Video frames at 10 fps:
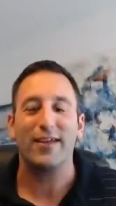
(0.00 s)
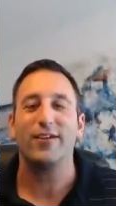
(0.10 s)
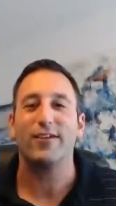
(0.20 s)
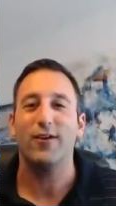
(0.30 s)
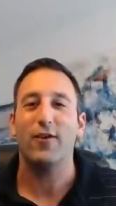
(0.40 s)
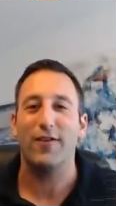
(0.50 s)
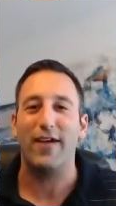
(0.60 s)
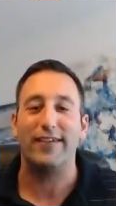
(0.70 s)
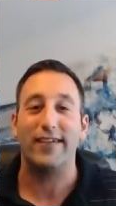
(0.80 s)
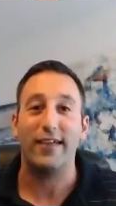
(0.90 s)
You're so
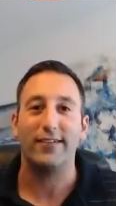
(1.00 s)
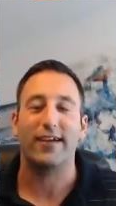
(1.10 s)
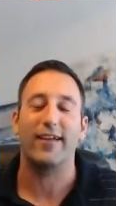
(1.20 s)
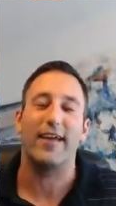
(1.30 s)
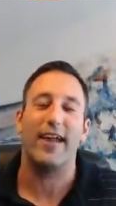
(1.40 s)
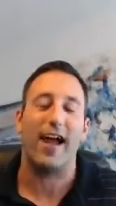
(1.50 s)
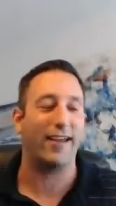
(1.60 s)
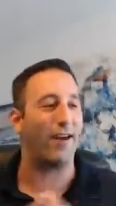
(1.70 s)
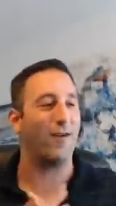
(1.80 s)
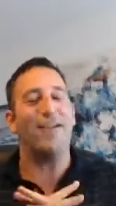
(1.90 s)
fantastic. And then I
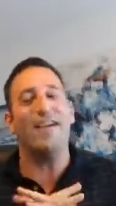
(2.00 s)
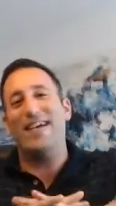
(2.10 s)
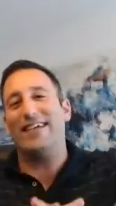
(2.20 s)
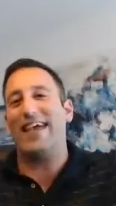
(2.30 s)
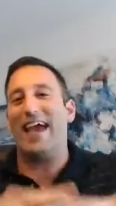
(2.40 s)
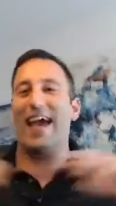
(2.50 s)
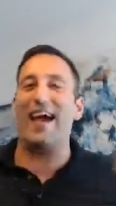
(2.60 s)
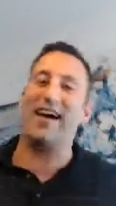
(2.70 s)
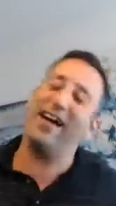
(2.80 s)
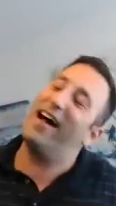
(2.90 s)
go, yeah,